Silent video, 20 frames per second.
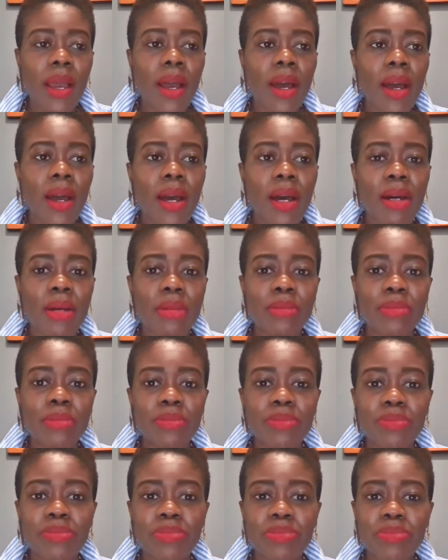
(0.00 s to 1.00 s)

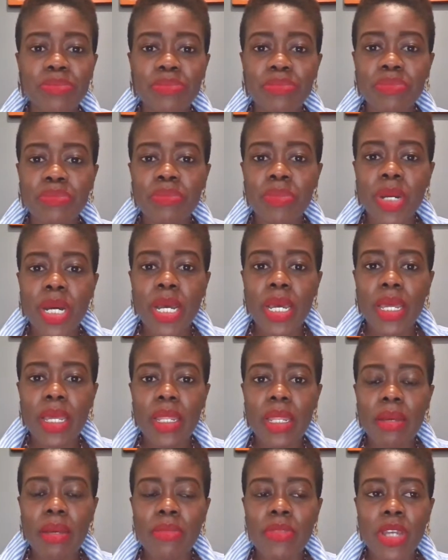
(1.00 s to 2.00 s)
Um,
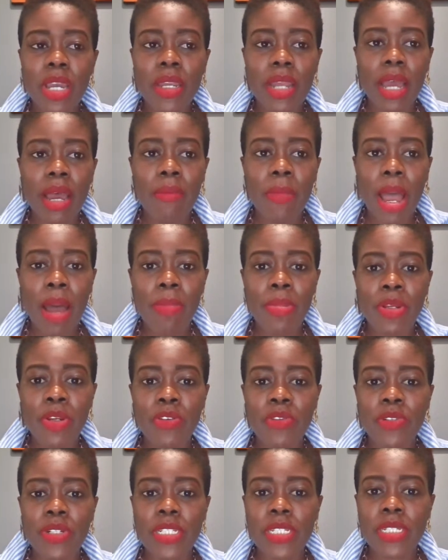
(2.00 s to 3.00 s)
but I'm hopping
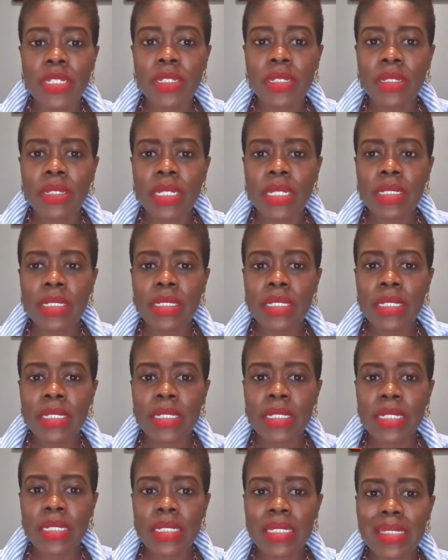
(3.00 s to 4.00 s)
over to
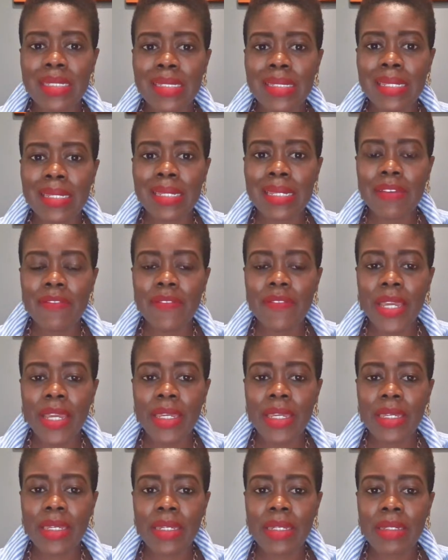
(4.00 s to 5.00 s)
LinkedIn to see if I
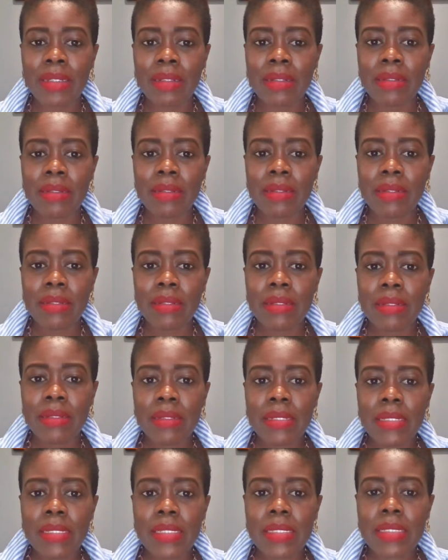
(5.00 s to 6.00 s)
can
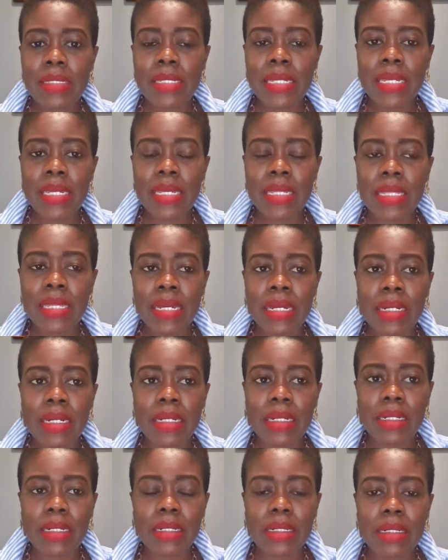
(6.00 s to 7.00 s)
see
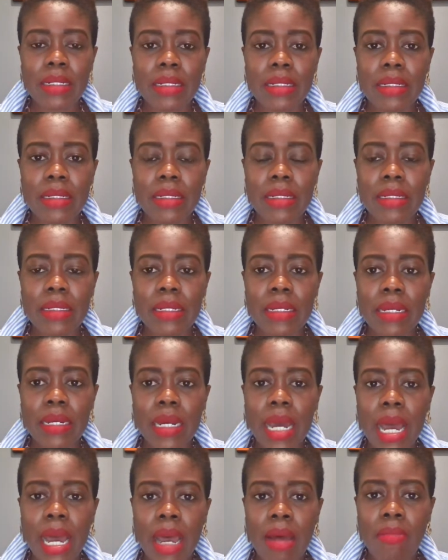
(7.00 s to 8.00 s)
their
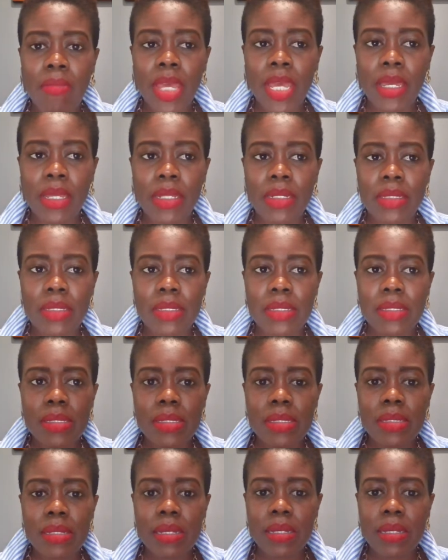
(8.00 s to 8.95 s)
comments.